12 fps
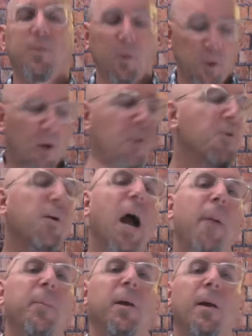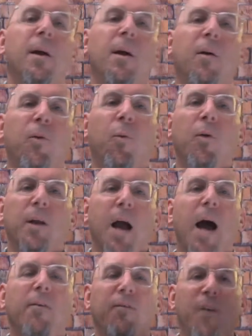So turn to your copy of the Word of
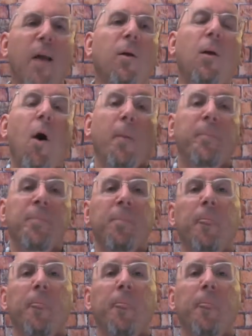God and follow along.